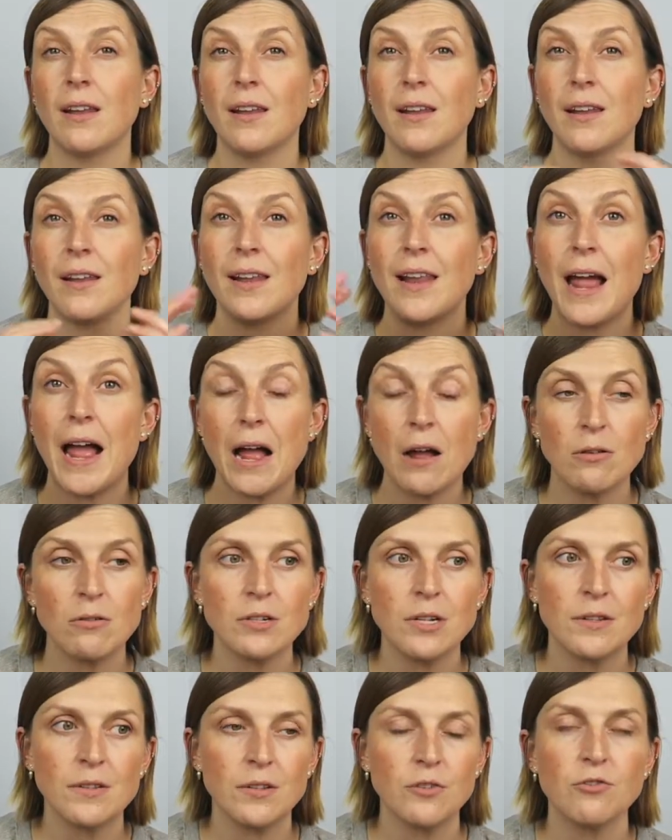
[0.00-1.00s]

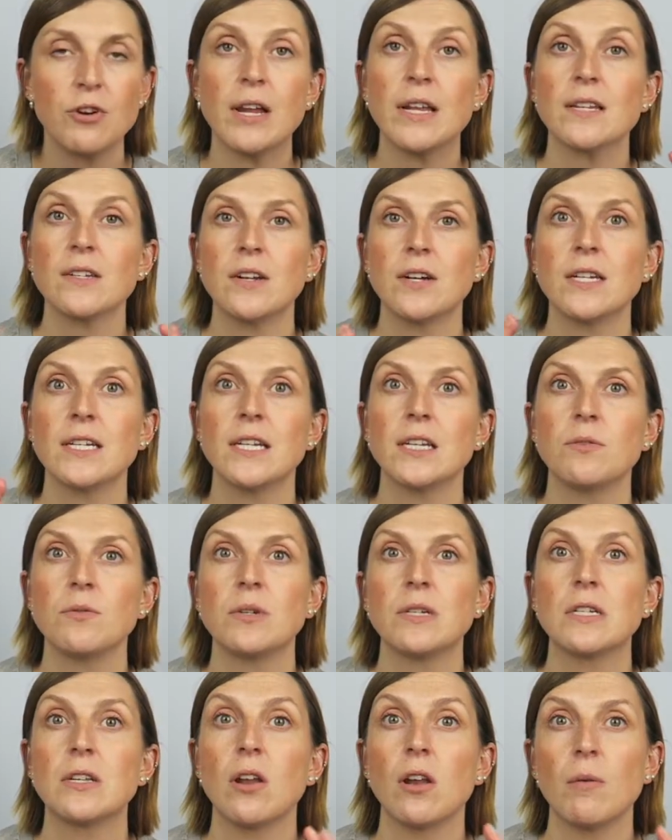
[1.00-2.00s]
loud, and the trend I did
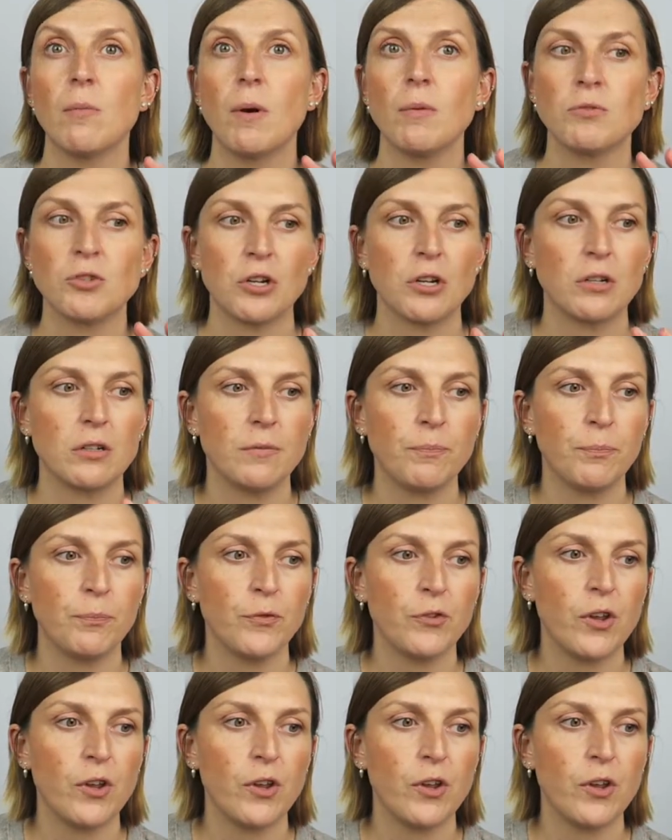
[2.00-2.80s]
was lollipop jungle.